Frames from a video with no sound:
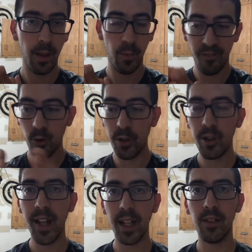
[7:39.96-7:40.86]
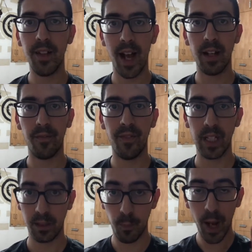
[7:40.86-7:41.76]
before you get to the other
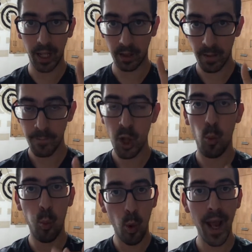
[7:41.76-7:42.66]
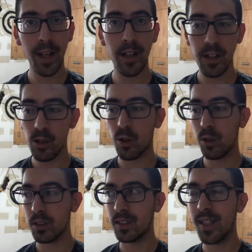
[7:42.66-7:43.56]
things. But when
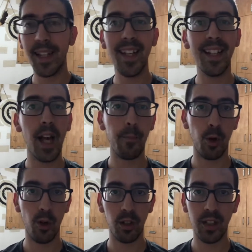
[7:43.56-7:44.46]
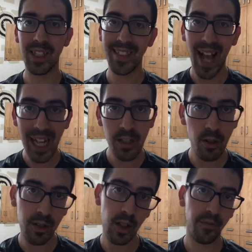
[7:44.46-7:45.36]
you're setting that prioritize, ask
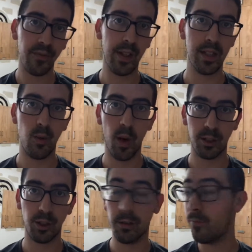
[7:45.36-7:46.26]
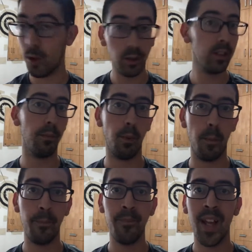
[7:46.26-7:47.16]
yourself this question. Very
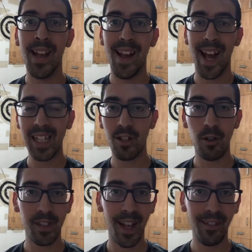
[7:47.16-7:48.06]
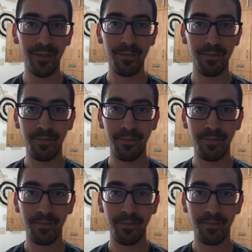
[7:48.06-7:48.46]
simple. Ask yourself,